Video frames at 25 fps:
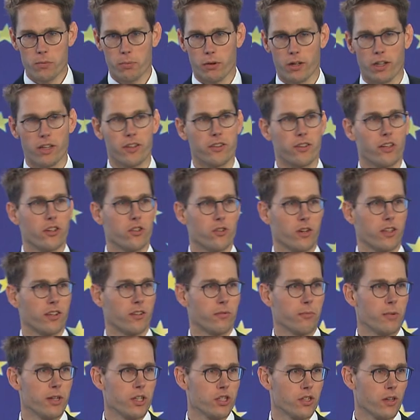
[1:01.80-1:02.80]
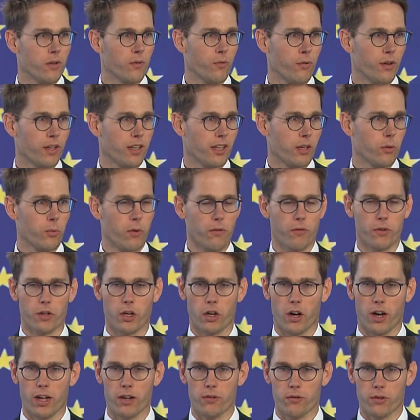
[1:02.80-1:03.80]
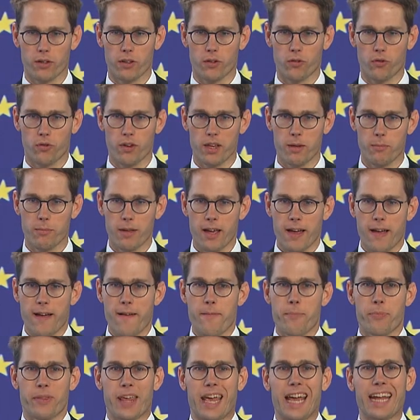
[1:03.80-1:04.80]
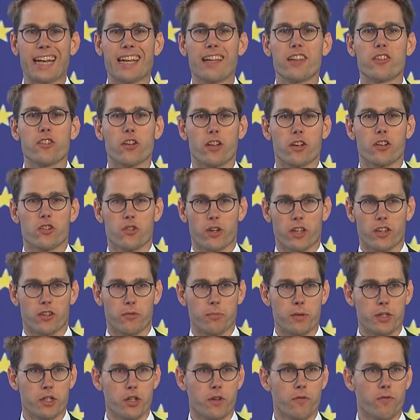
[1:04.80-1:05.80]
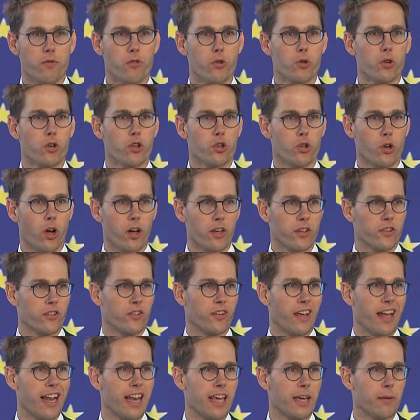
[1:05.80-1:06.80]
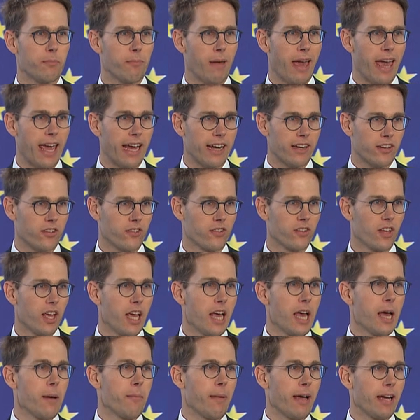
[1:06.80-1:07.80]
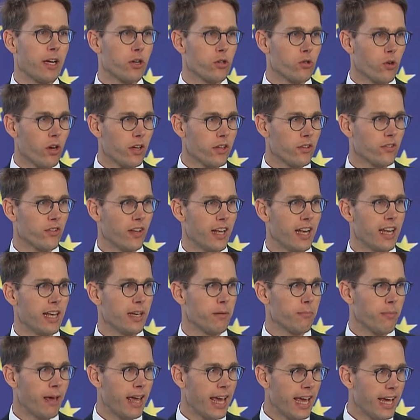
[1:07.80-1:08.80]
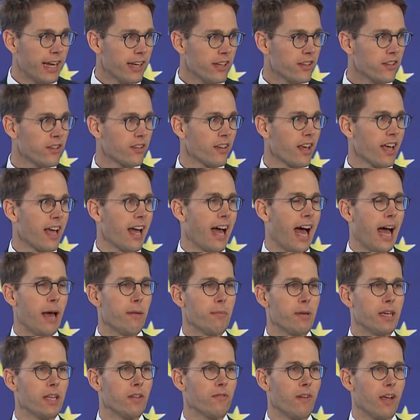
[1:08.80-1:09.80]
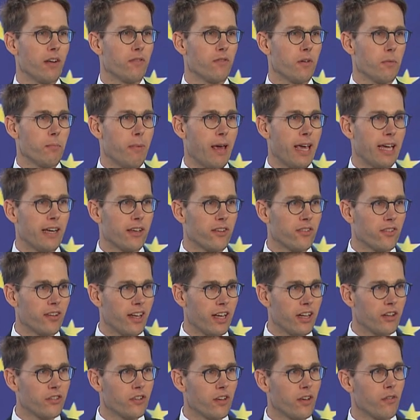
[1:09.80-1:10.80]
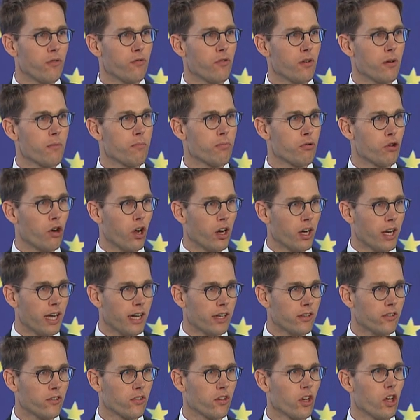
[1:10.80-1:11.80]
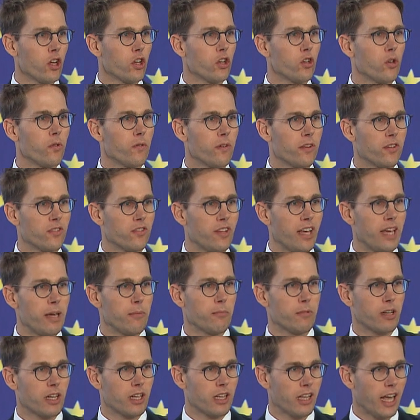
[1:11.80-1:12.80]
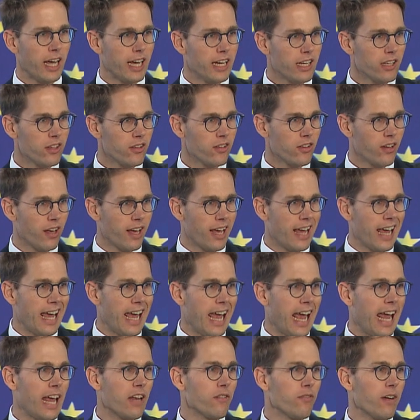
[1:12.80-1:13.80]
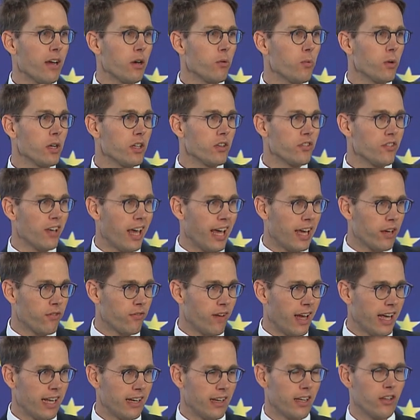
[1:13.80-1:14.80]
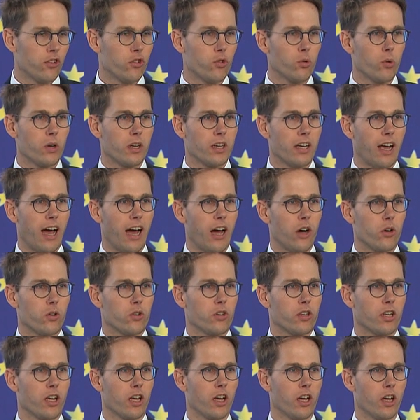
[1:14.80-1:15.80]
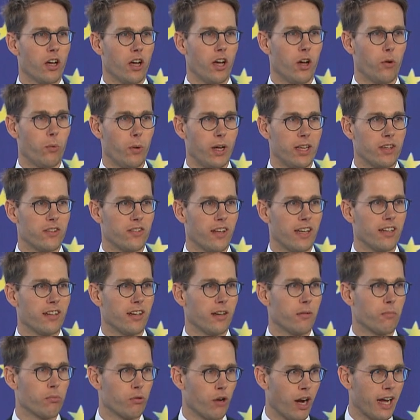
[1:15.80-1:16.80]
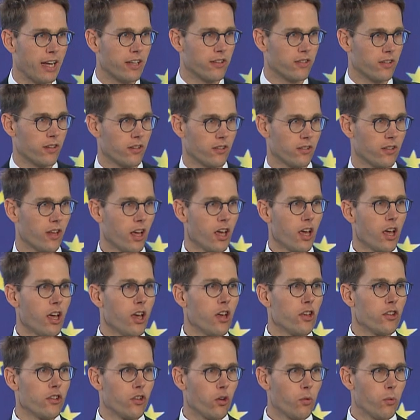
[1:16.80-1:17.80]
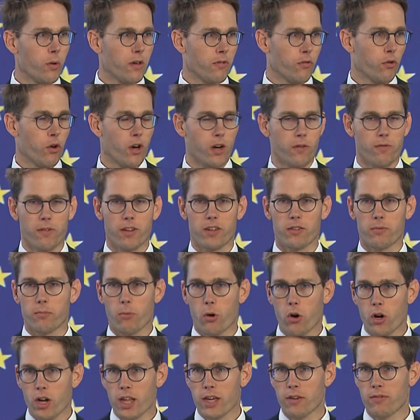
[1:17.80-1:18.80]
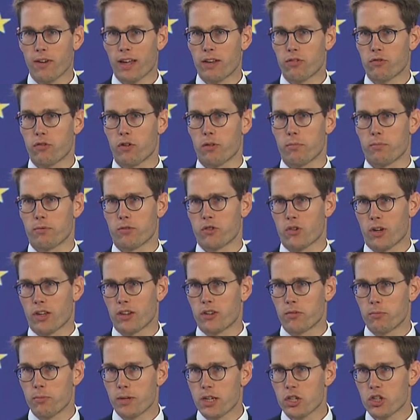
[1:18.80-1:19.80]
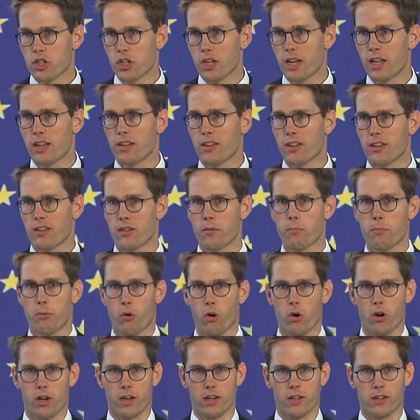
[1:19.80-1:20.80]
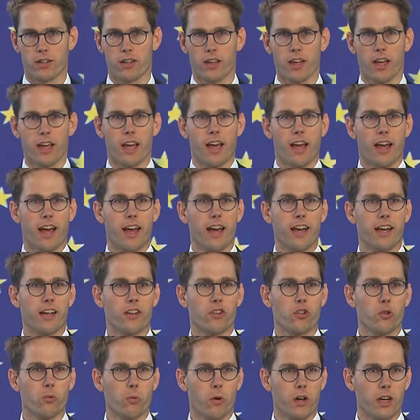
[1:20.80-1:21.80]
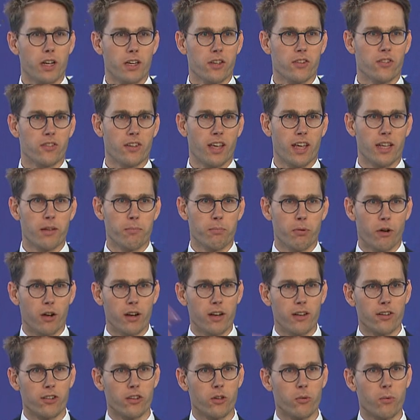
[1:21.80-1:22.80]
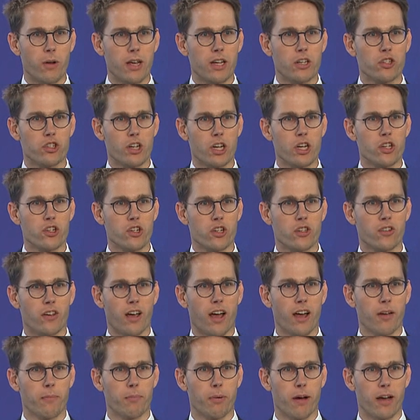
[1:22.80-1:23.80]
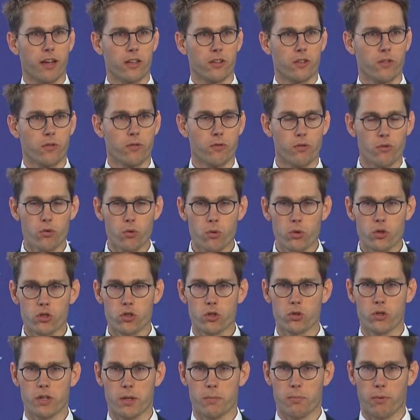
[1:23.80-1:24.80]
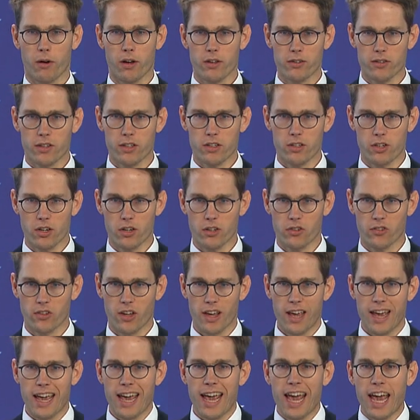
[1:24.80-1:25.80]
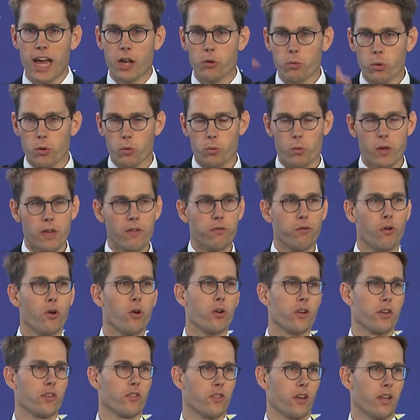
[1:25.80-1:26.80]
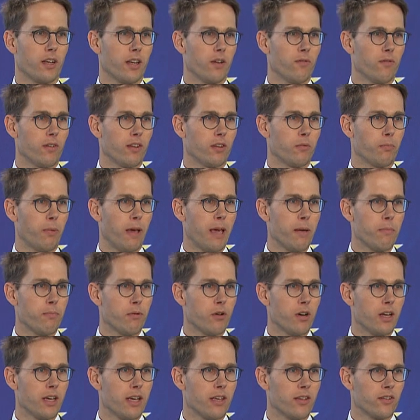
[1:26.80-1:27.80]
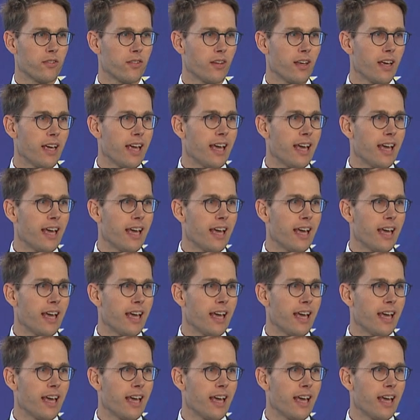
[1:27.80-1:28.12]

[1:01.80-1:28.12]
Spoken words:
policy transmission fitting with the conference theme, and it's on transmission through cross-selling banks. By cross-selling banks, I mean that the banks sell different products to the same client, and they will take that into account when setting prices. So we've heard this morning that for transmission, it is important to what extent policy rate changes are passed through to depositors. And what we focus on in this paper is